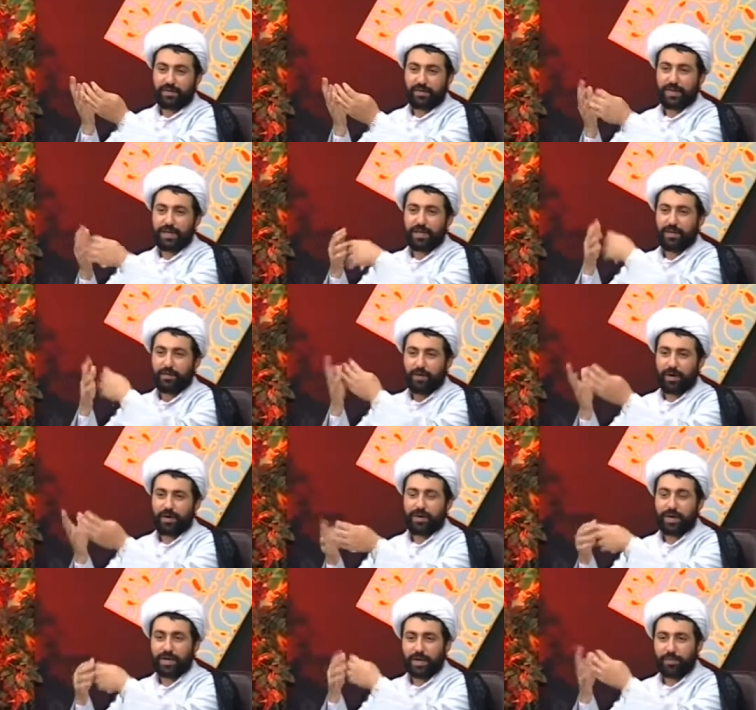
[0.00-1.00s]
anyone,
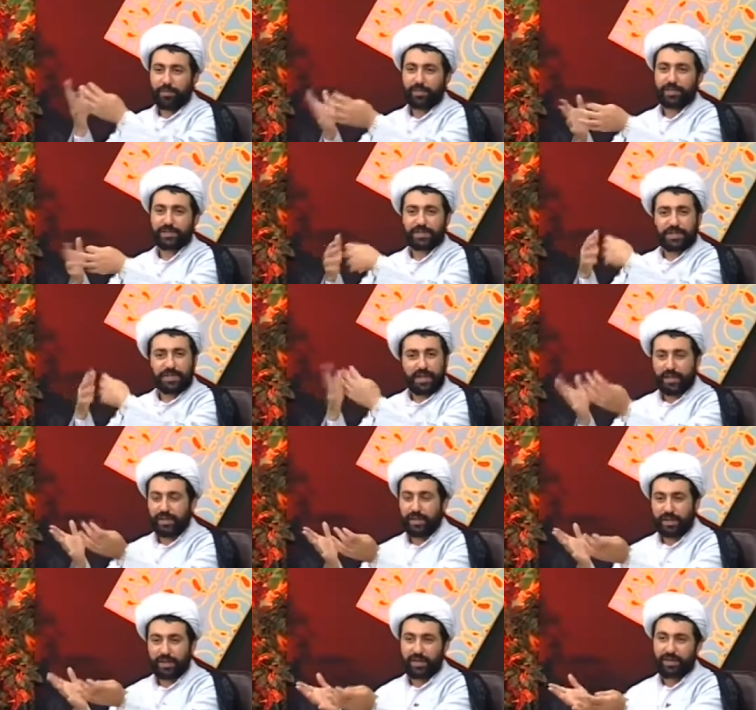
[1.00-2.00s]
any person,
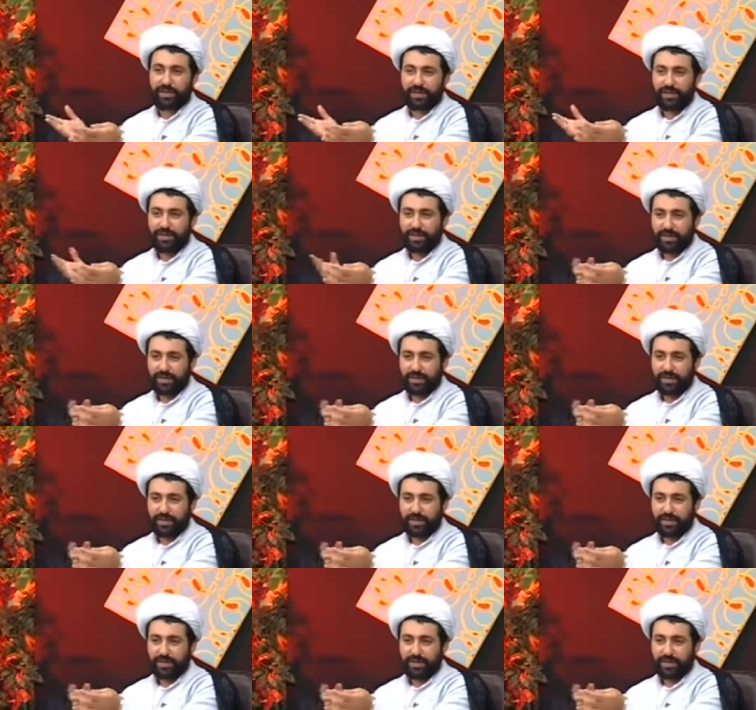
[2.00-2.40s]
anything